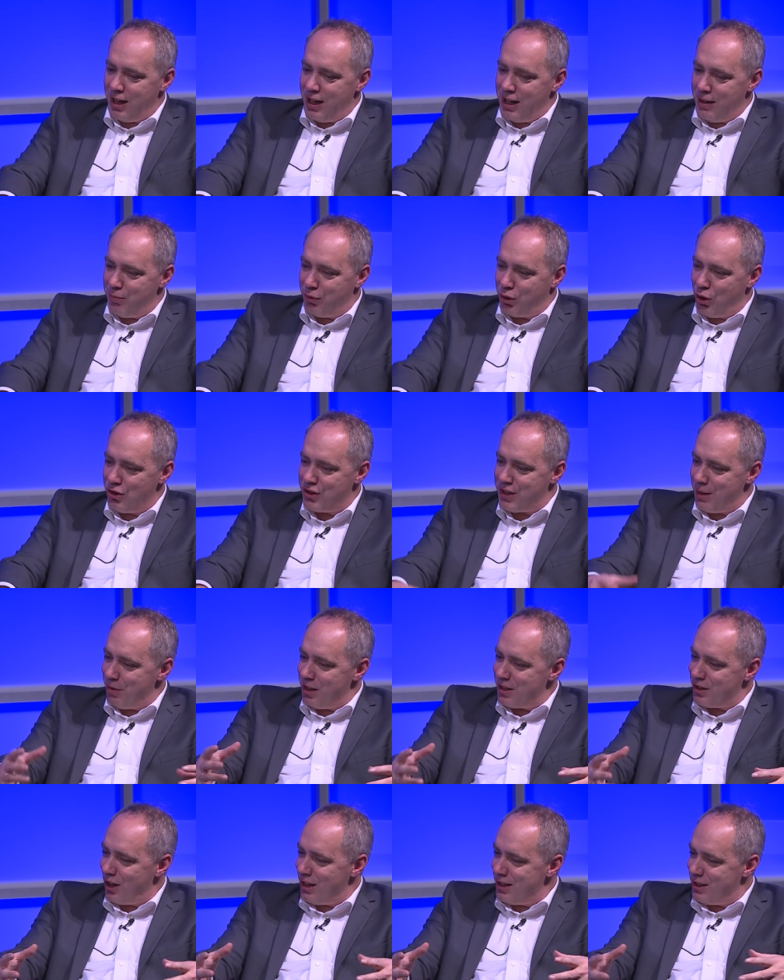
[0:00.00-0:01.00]
um, concept,
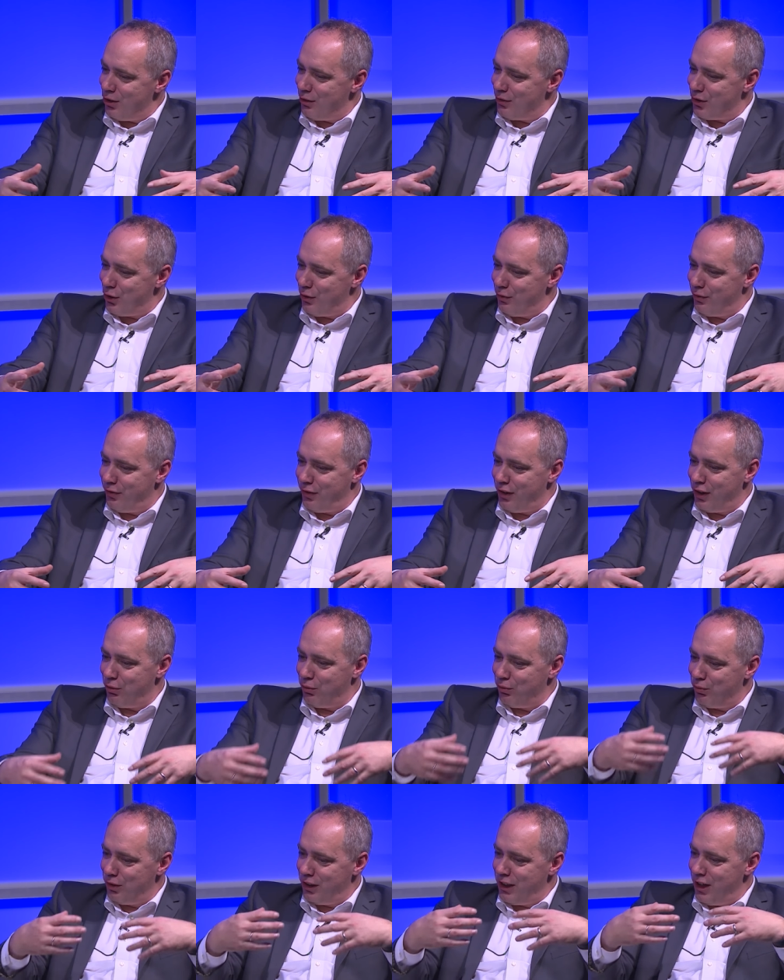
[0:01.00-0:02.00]
this idea of sort of uh,
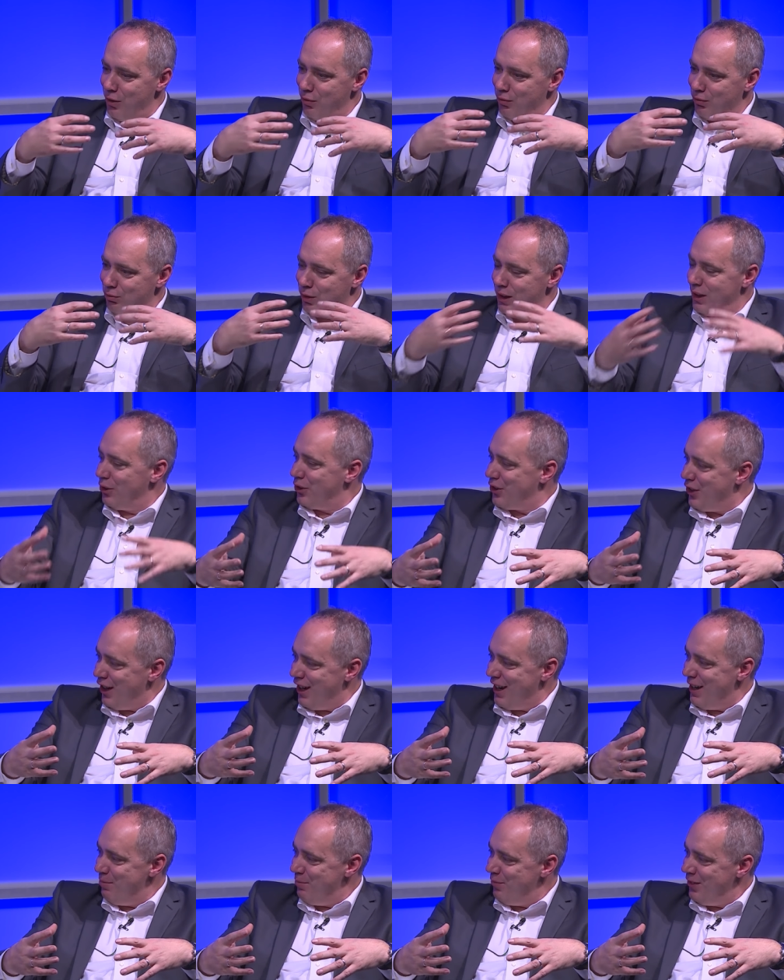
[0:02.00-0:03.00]
you know
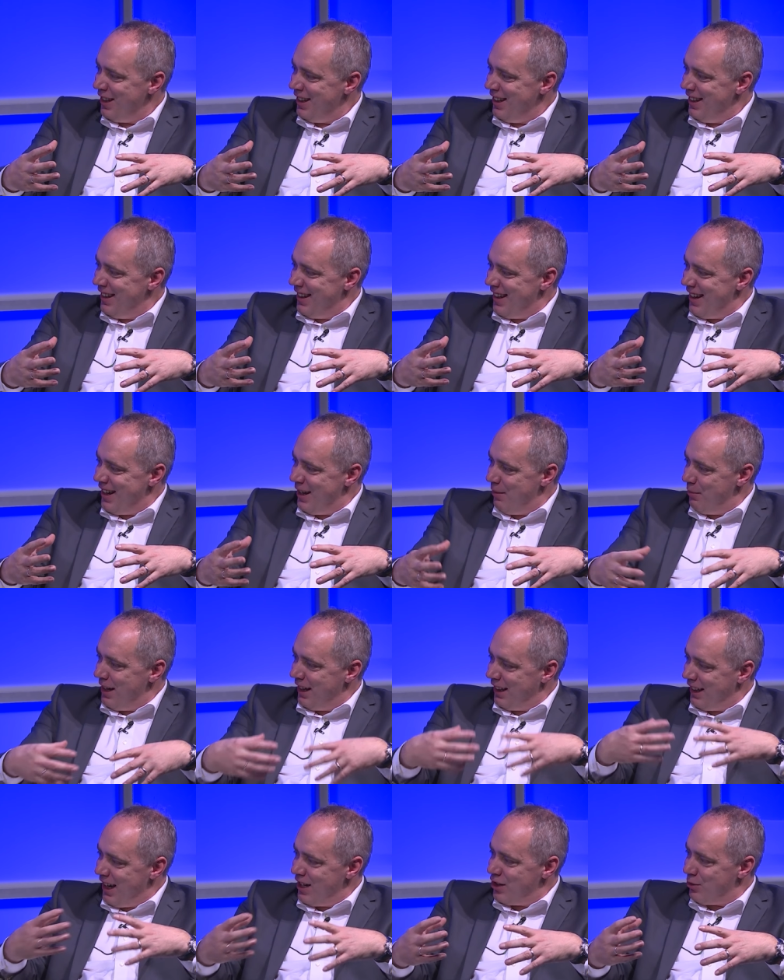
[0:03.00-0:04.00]
real-time um,
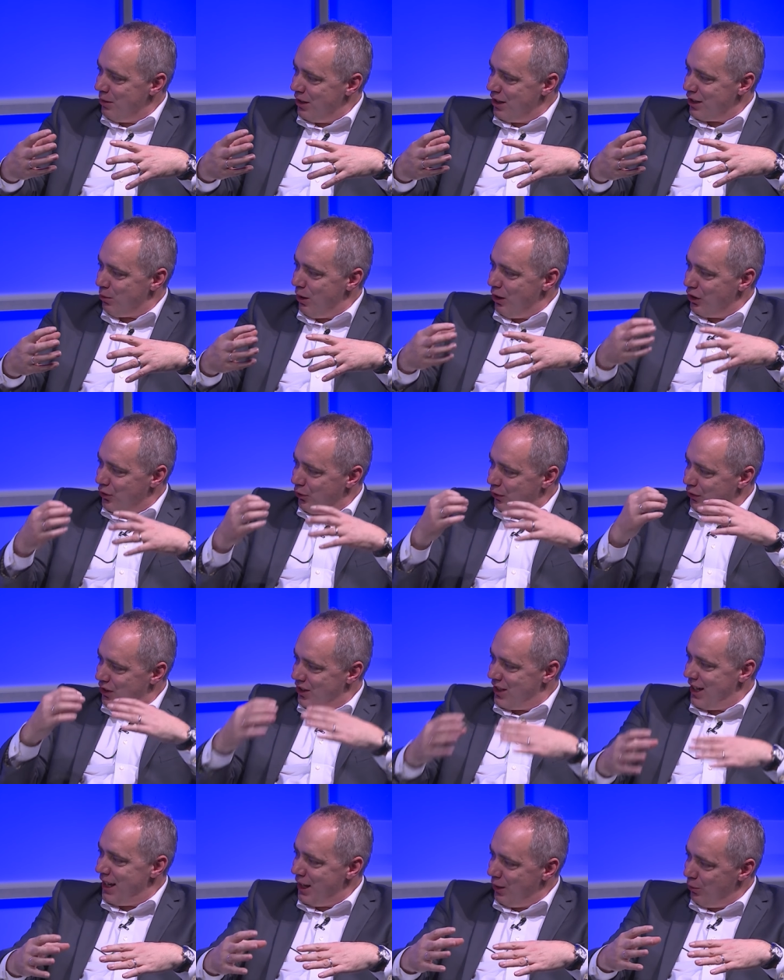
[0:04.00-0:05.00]
engagement as well, sort of
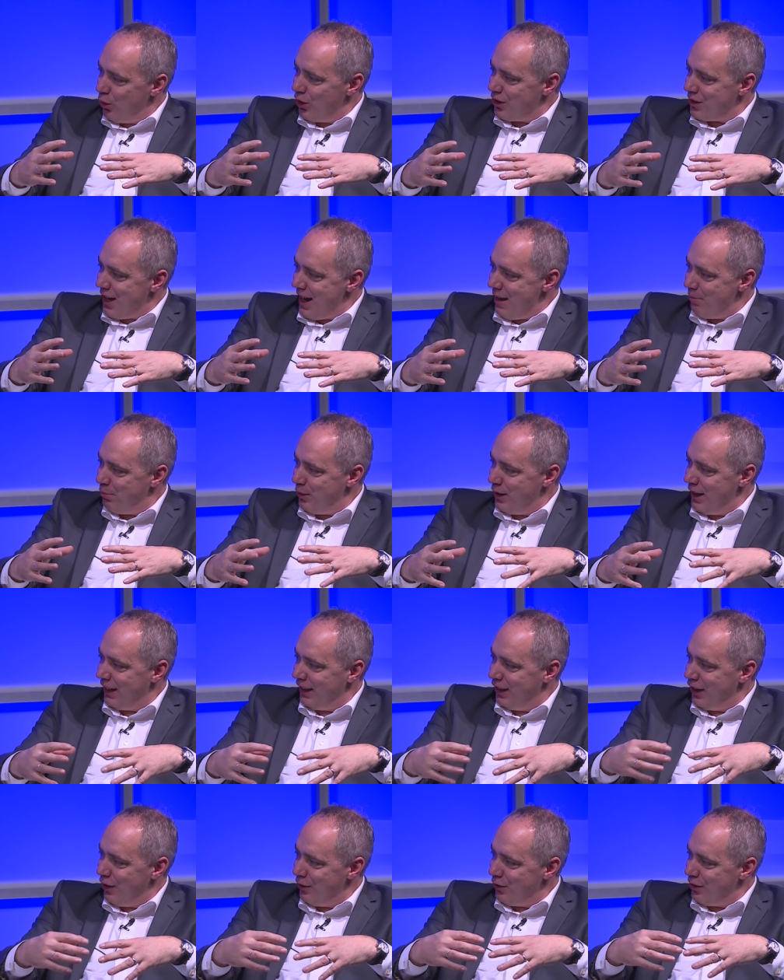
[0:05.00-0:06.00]
seeing what's happening,
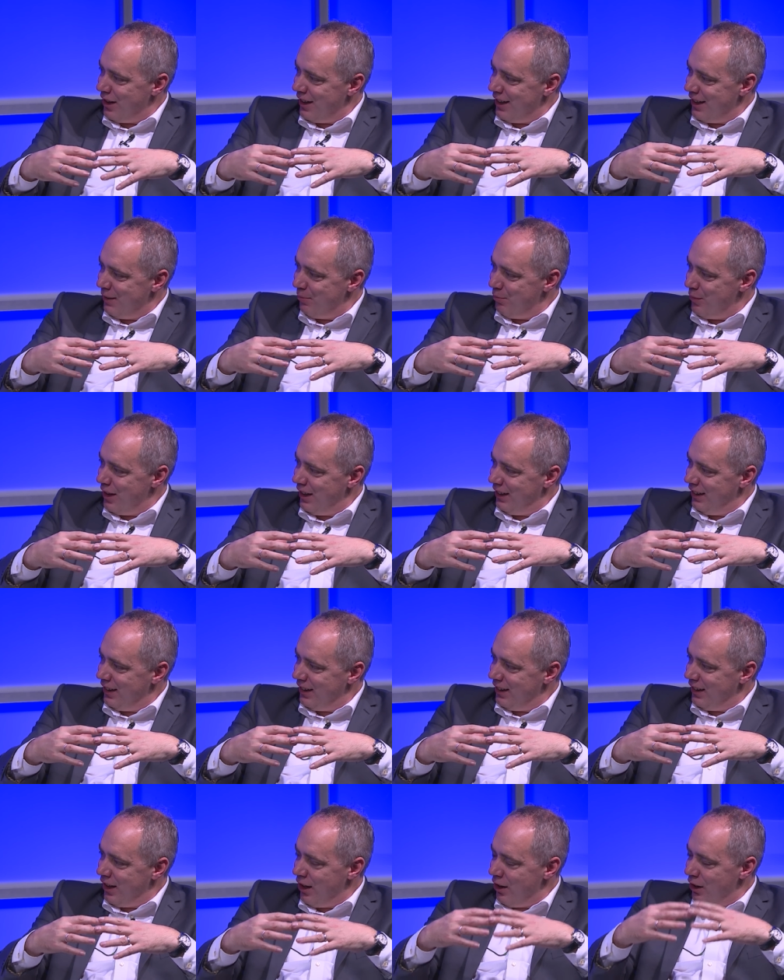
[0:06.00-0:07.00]
you know, um,
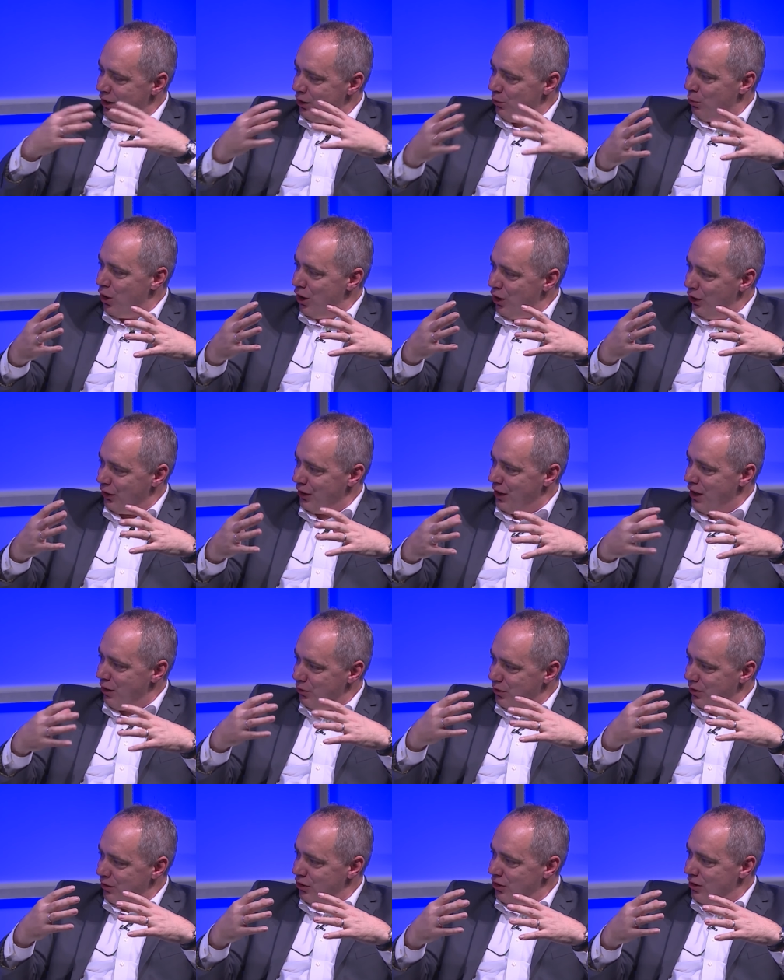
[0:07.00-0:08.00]
you know, in the world, you know,
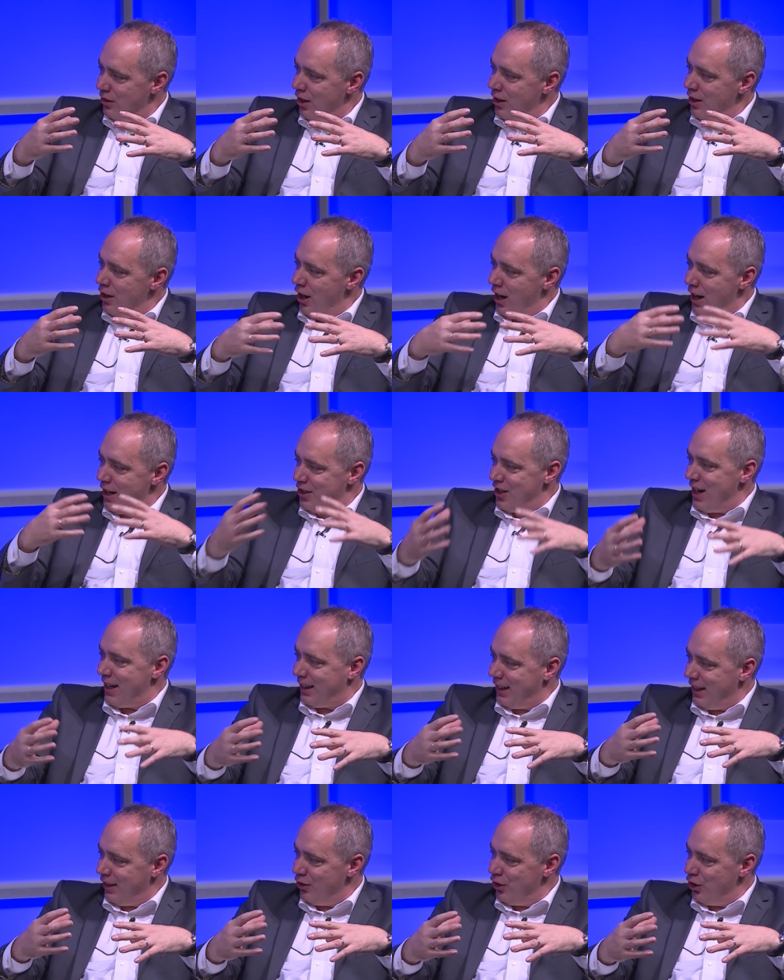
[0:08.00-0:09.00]

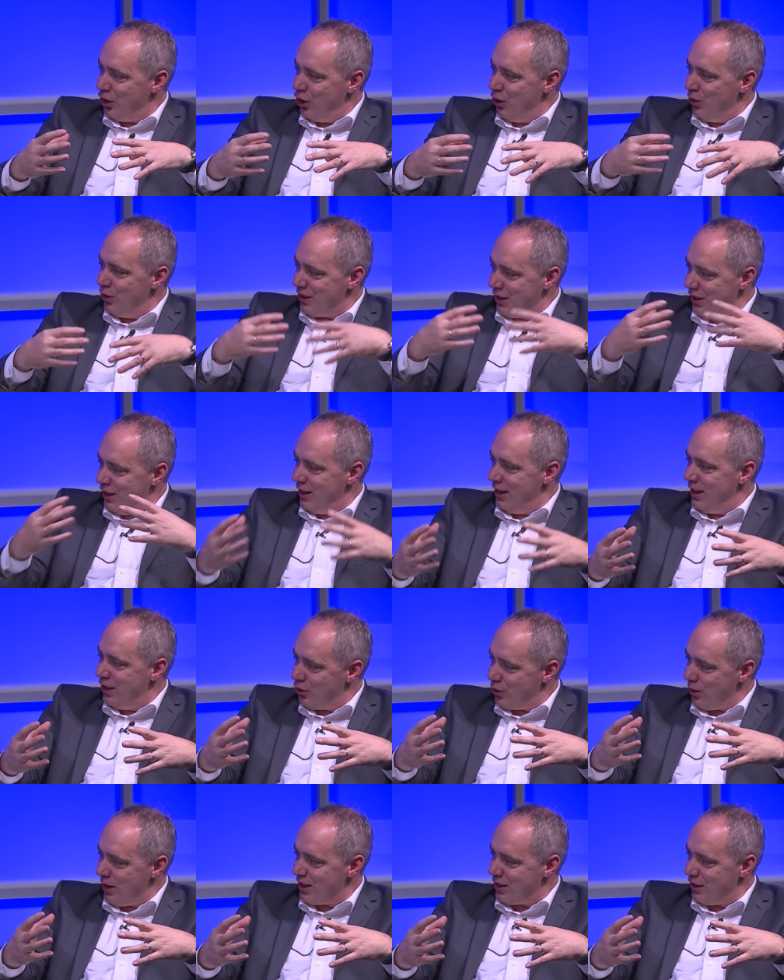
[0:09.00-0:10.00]
hijacking the news and the
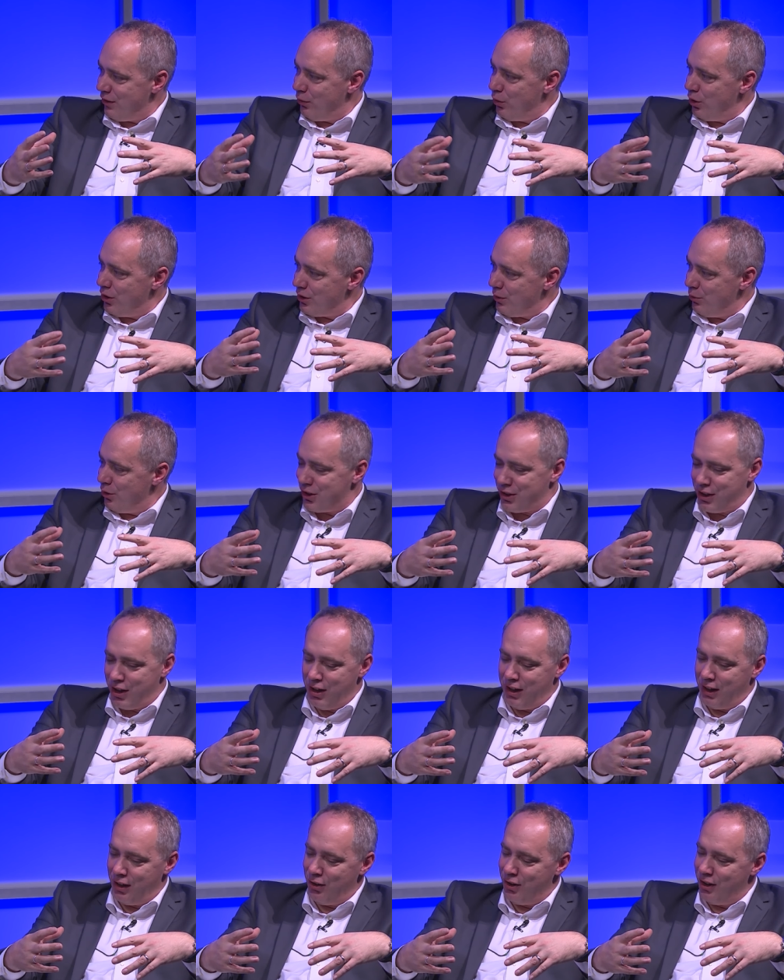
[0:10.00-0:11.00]
interest of what's what's
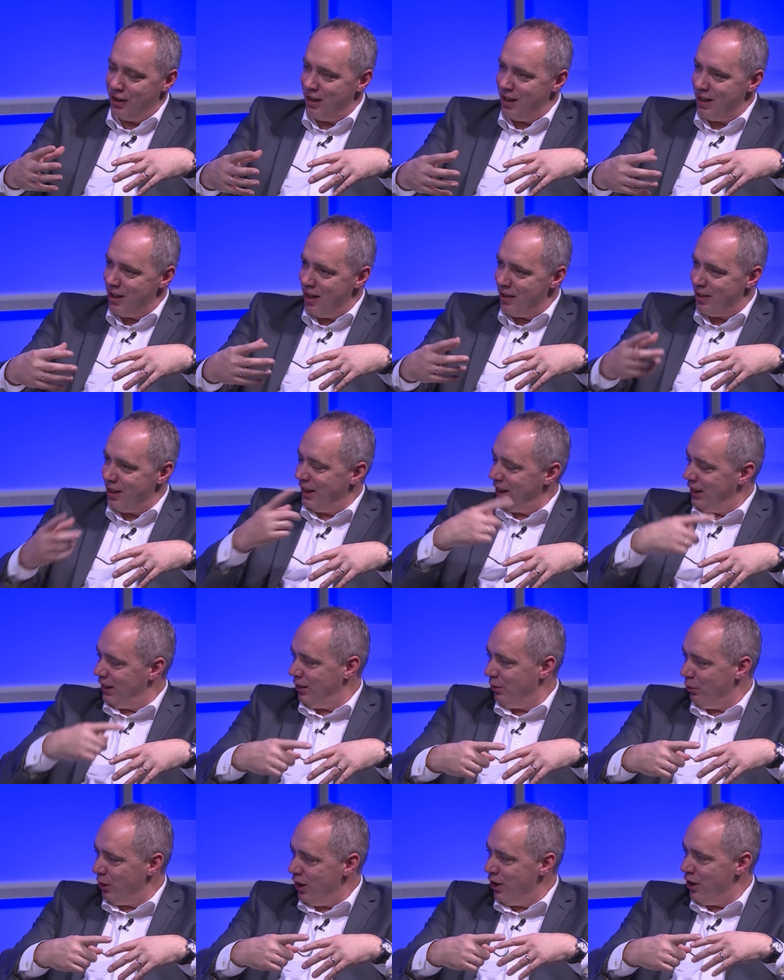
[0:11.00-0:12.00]
going on. And I think
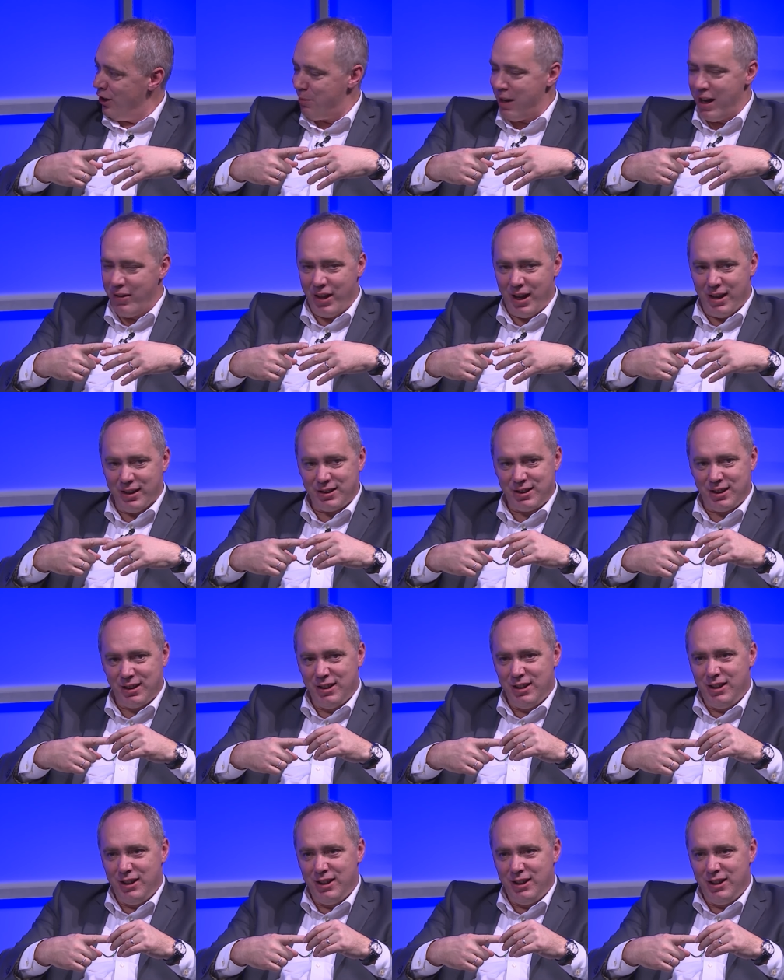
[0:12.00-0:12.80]
we heard about that